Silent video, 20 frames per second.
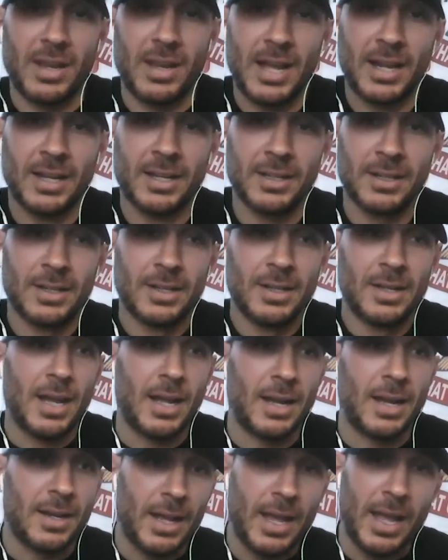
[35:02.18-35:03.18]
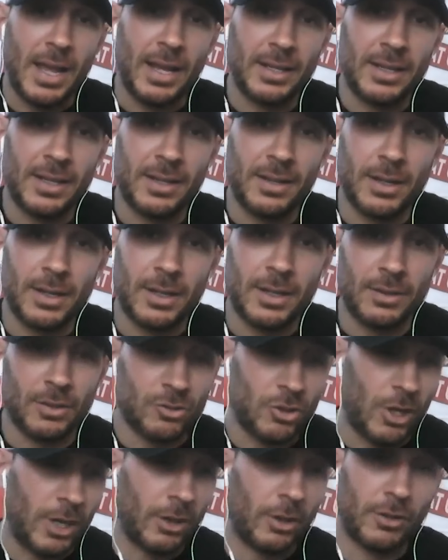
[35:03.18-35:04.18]
the neck, and you hang it in.
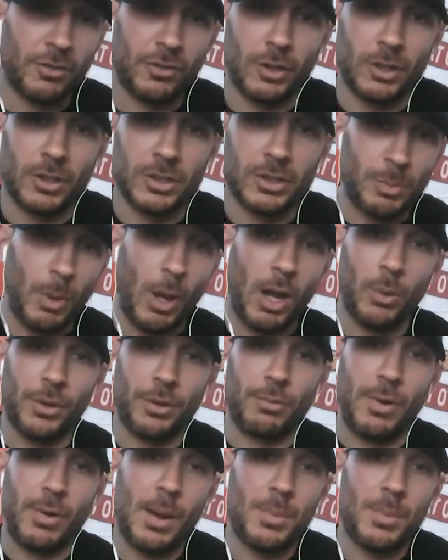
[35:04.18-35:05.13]
You try to look for a spot where the